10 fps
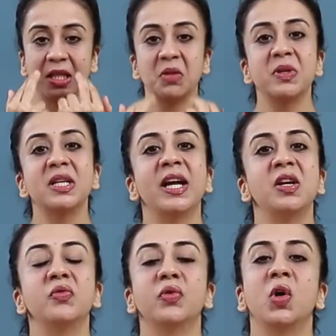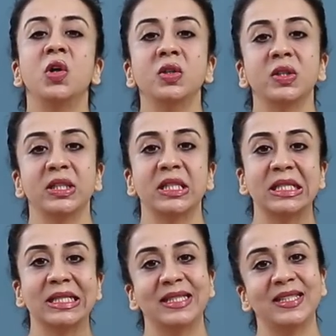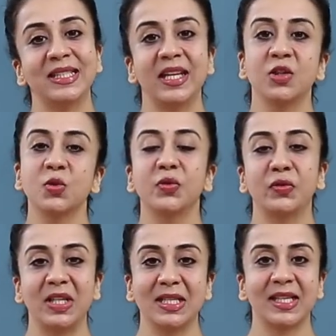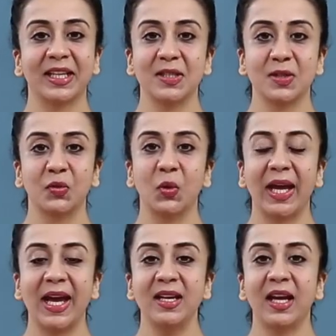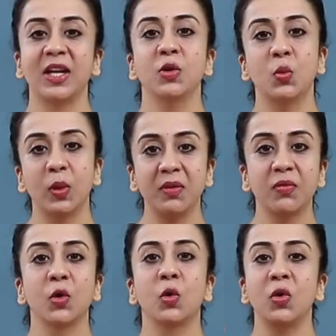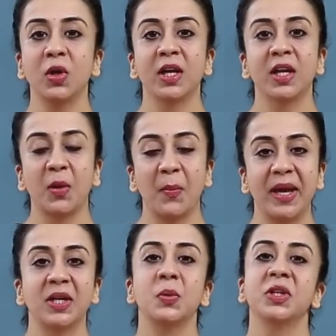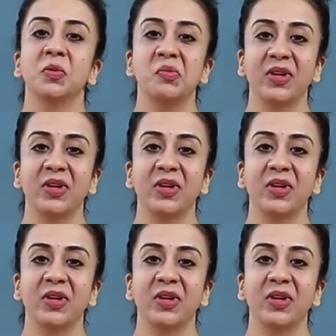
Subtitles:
Keep it held for 10 to 15 seconds if you can, and you will flow better with your